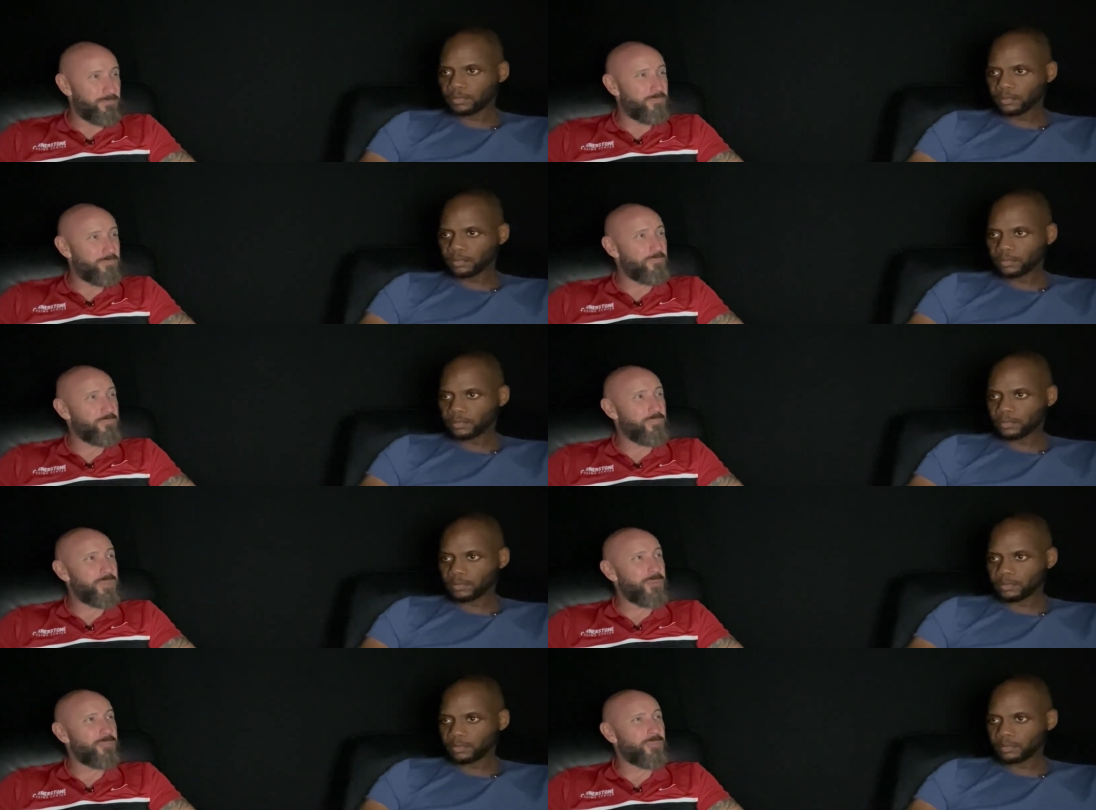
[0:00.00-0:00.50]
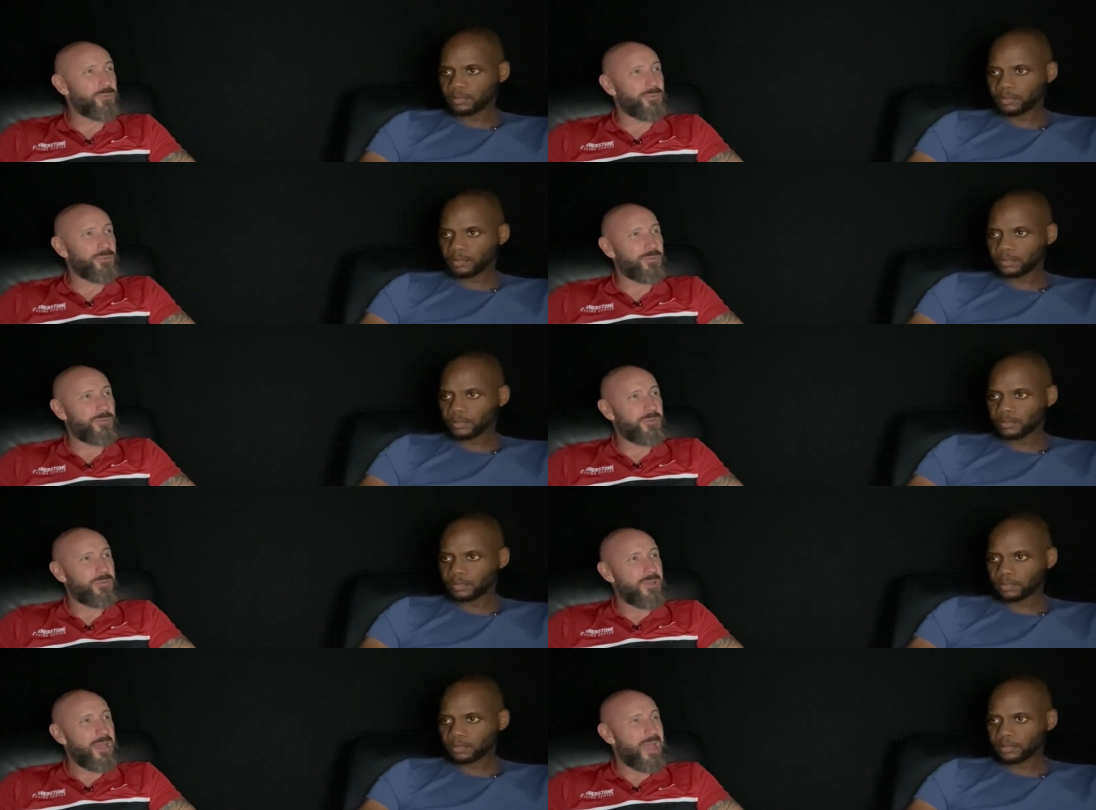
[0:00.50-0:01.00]
Speaker 1: people
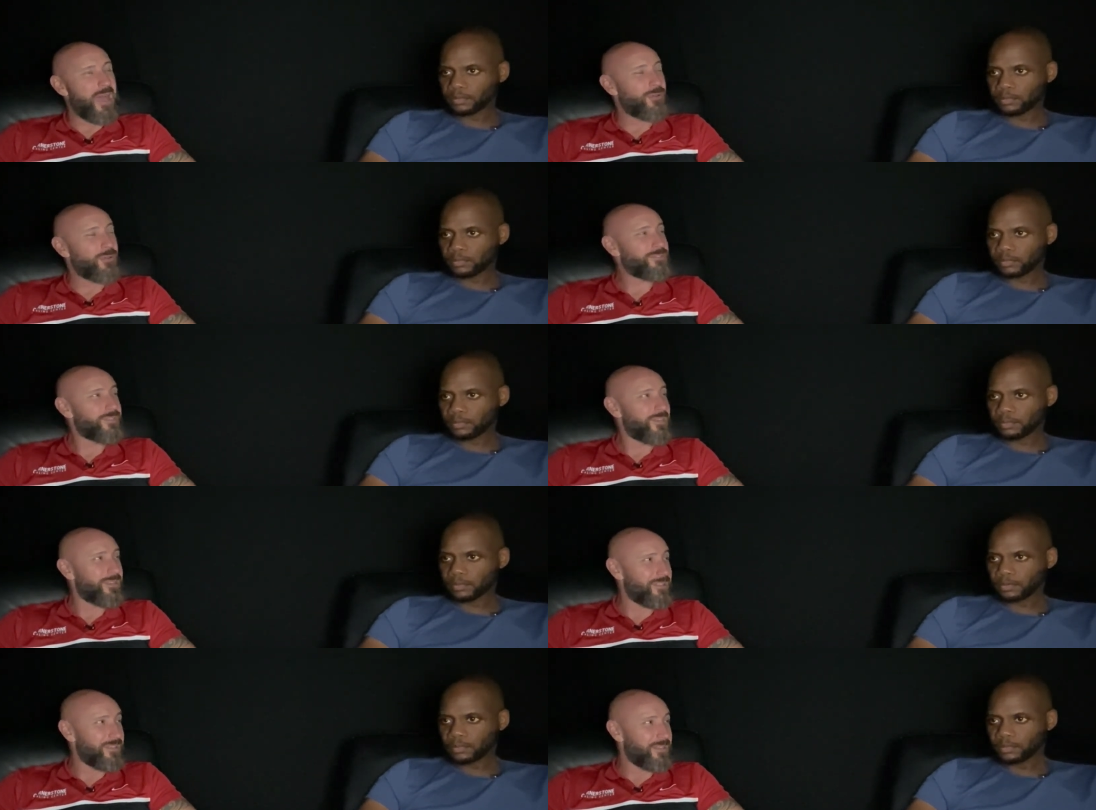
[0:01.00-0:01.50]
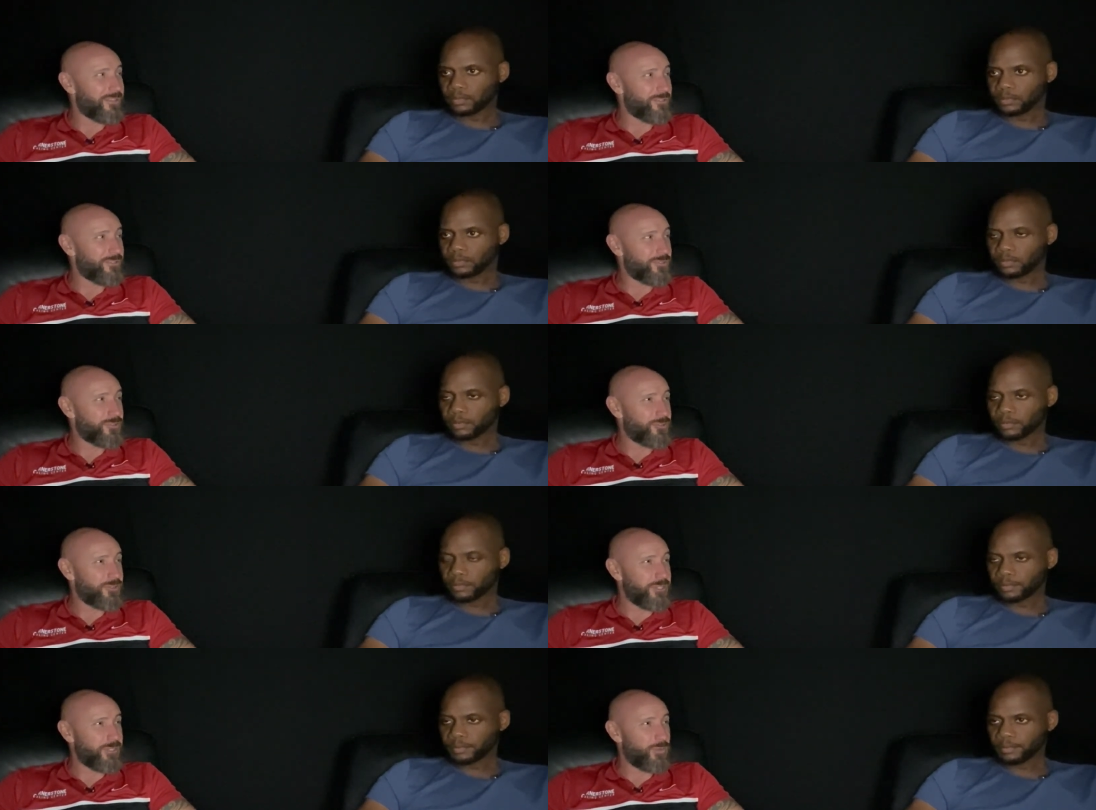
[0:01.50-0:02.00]
outside of the
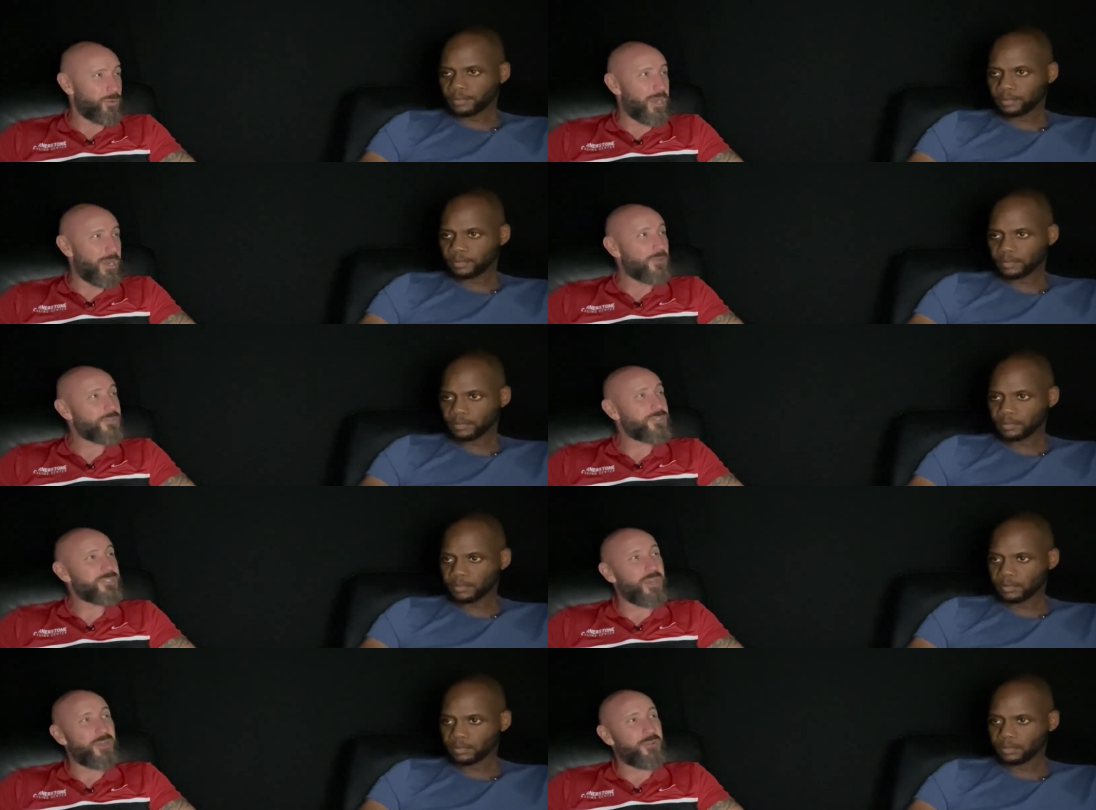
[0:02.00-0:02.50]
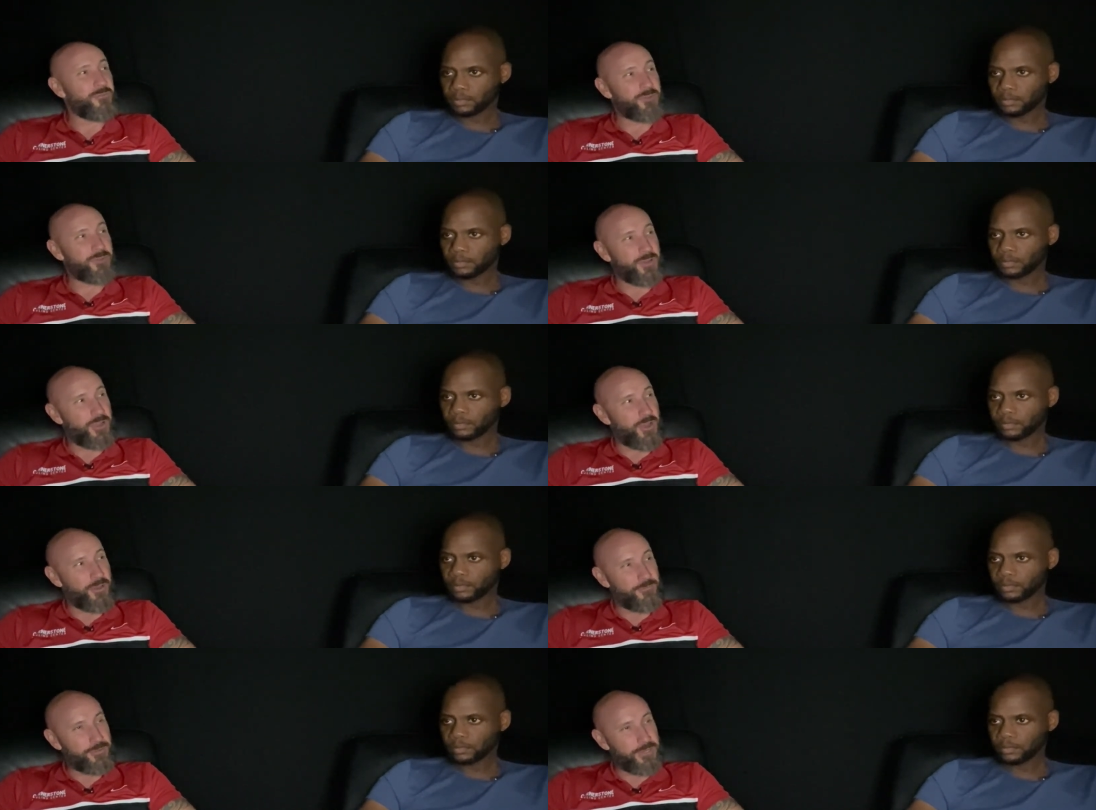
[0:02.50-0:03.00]
industry or outside of
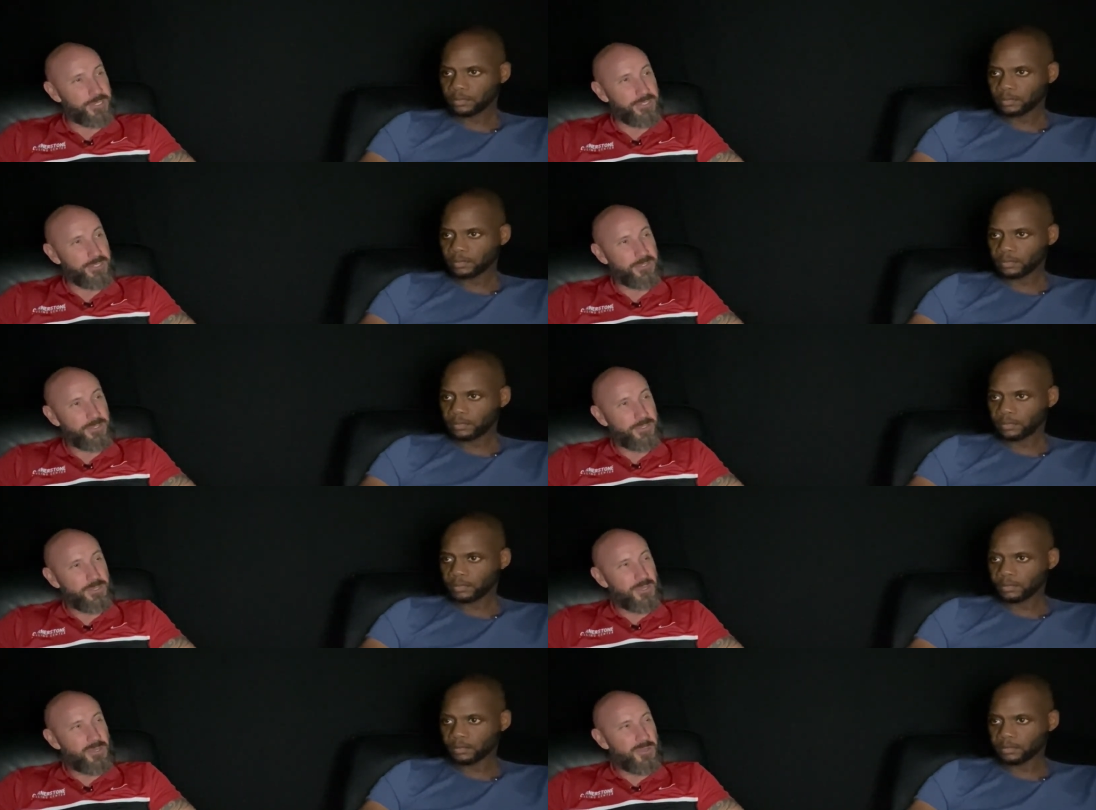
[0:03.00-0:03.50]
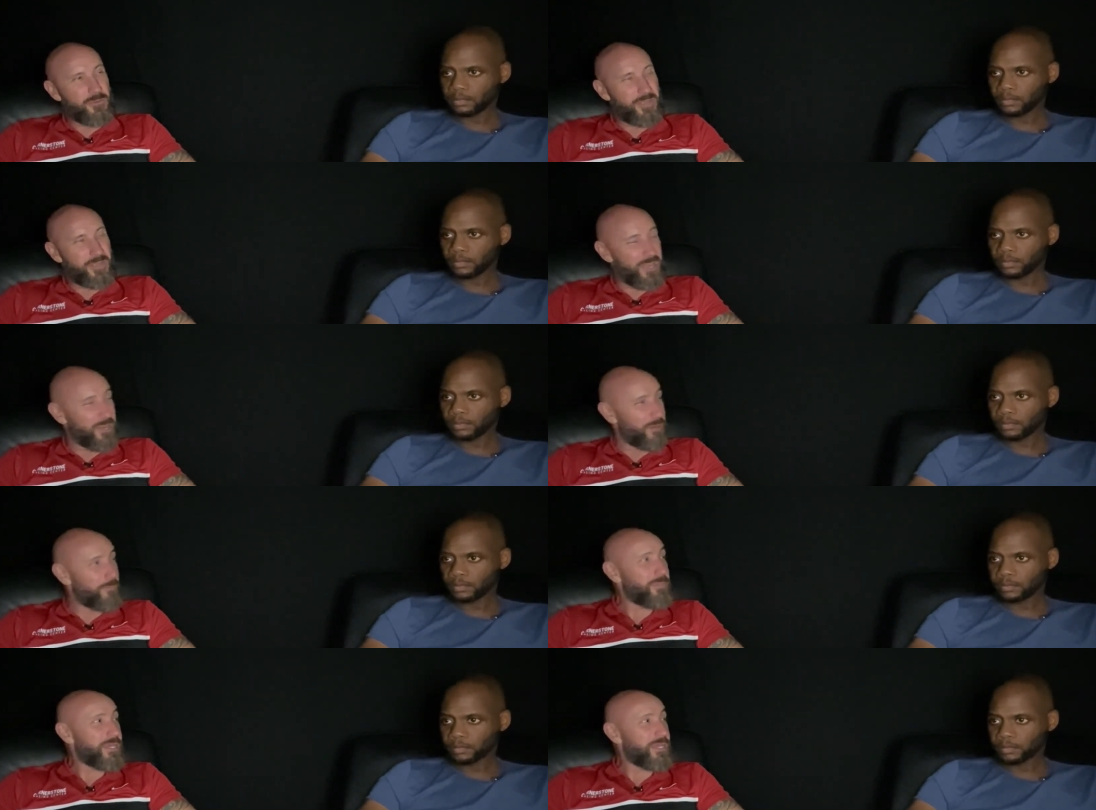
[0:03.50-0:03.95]
recovery kind of